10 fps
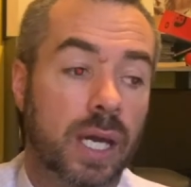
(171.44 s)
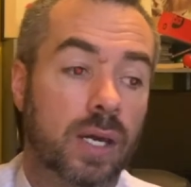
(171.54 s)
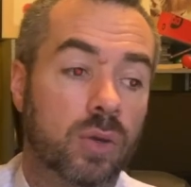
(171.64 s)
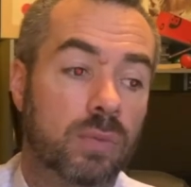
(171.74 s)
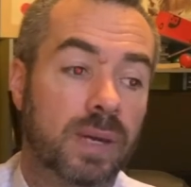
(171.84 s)

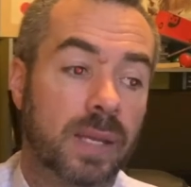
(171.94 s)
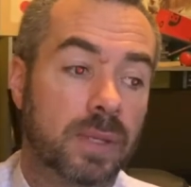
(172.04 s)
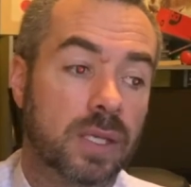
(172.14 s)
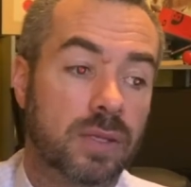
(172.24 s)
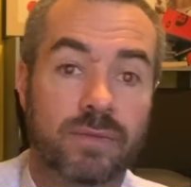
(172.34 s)
or maybe
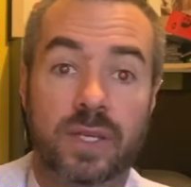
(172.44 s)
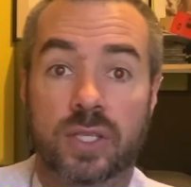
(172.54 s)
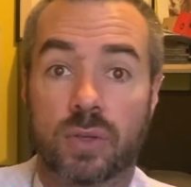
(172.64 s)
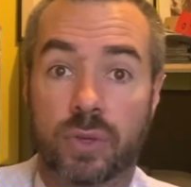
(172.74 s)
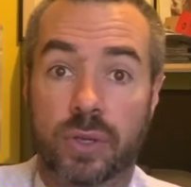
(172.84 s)
you finished
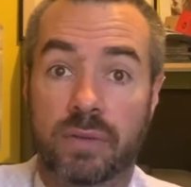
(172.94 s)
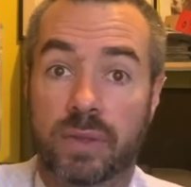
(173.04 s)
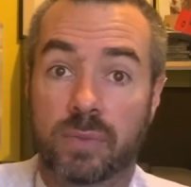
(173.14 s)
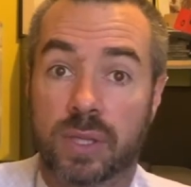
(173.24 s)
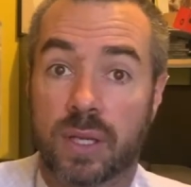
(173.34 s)
all 3 of them
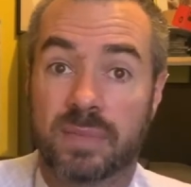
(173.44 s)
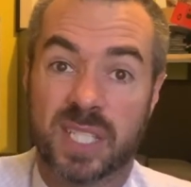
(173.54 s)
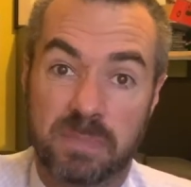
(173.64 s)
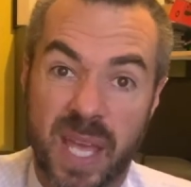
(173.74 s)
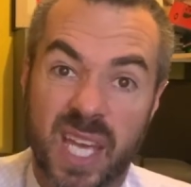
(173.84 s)
with time to
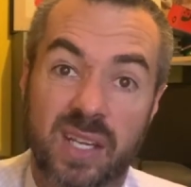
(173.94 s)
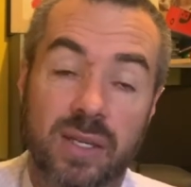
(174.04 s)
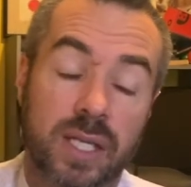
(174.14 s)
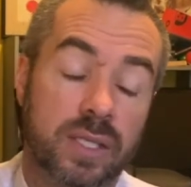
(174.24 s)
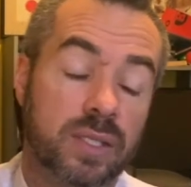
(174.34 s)
spare
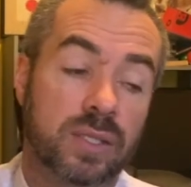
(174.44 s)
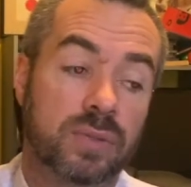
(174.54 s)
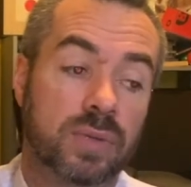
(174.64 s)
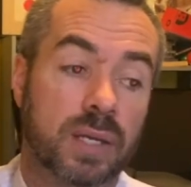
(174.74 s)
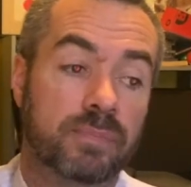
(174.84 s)
and you
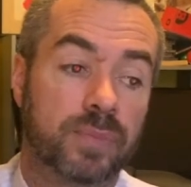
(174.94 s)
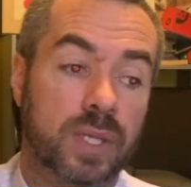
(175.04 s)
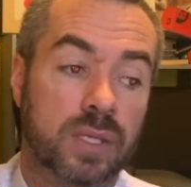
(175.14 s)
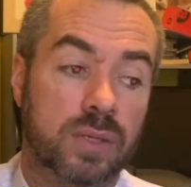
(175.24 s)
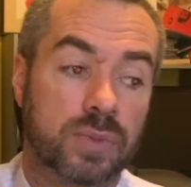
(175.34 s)

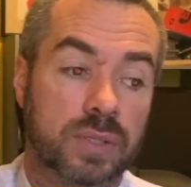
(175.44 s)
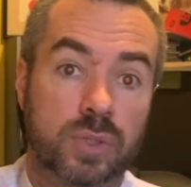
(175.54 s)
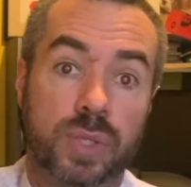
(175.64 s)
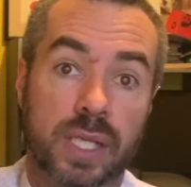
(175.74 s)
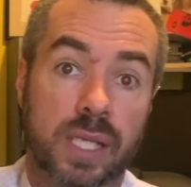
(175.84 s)
were
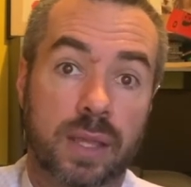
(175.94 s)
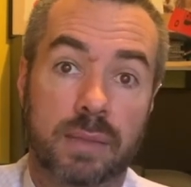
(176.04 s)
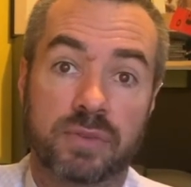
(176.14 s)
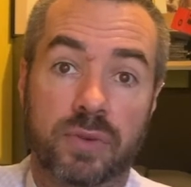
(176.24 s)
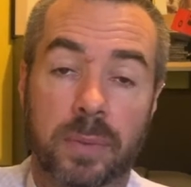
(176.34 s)
twiddling your
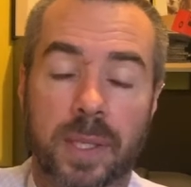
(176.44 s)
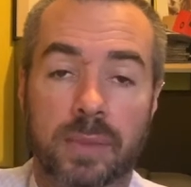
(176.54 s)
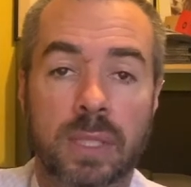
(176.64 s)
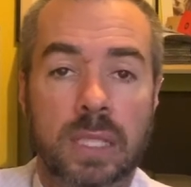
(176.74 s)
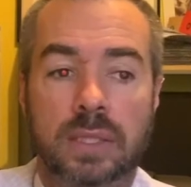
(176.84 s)
thumbs for a
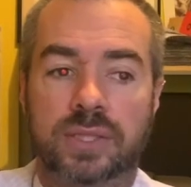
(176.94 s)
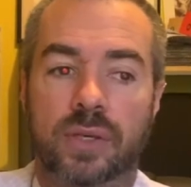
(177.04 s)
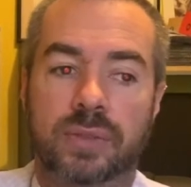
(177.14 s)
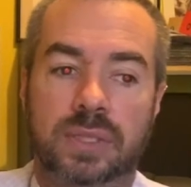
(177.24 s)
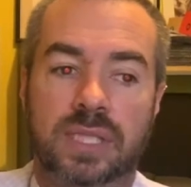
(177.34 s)
while.
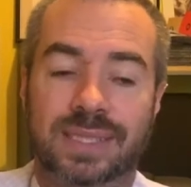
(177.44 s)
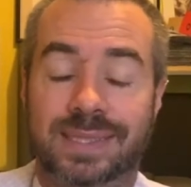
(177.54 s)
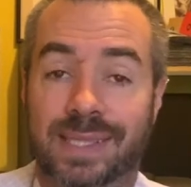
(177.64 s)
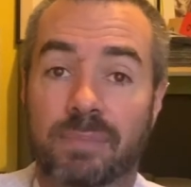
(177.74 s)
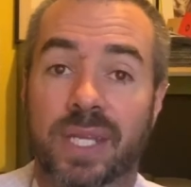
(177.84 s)
So just
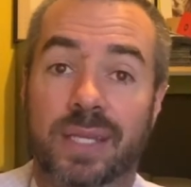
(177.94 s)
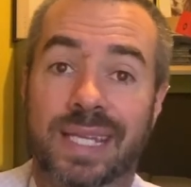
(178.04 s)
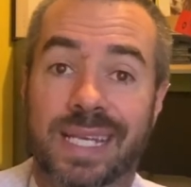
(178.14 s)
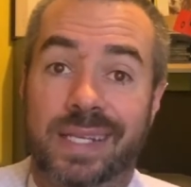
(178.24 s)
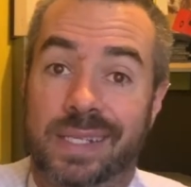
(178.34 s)
something at the
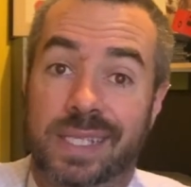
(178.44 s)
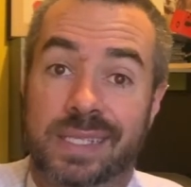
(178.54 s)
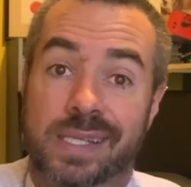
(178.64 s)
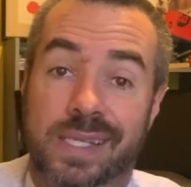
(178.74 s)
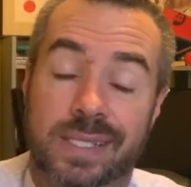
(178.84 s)
end of the
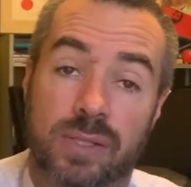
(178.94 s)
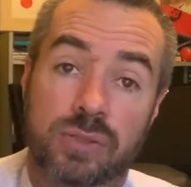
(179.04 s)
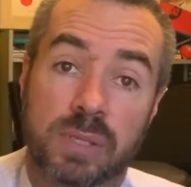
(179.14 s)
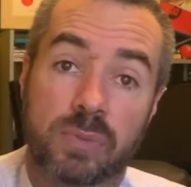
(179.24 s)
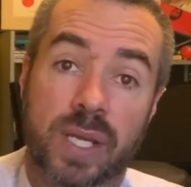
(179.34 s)
lesson that tells
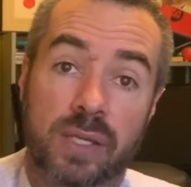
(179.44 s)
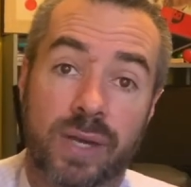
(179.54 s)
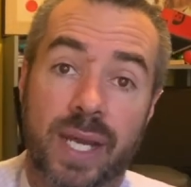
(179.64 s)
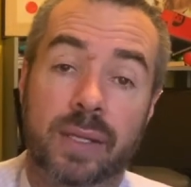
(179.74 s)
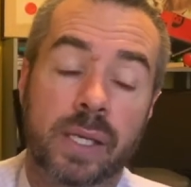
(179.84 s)
me where you're
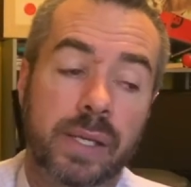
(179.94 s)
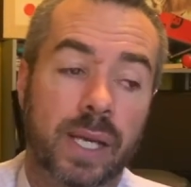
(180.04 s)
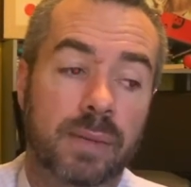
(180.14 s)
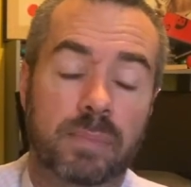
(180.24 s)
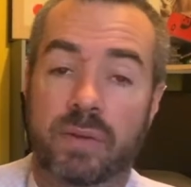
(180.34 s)
at.
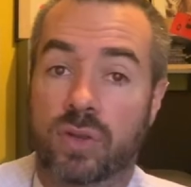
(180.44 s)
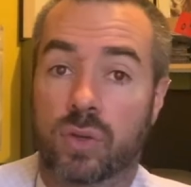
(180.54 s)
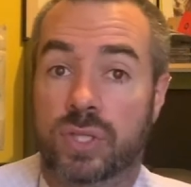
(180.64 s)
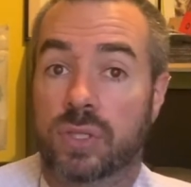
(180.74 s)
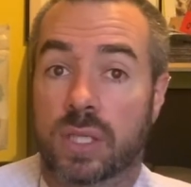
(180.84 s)
Of
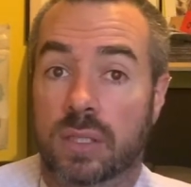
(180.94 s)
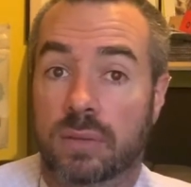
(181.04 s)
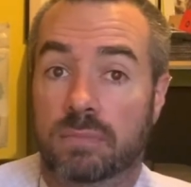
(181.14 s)
course, you can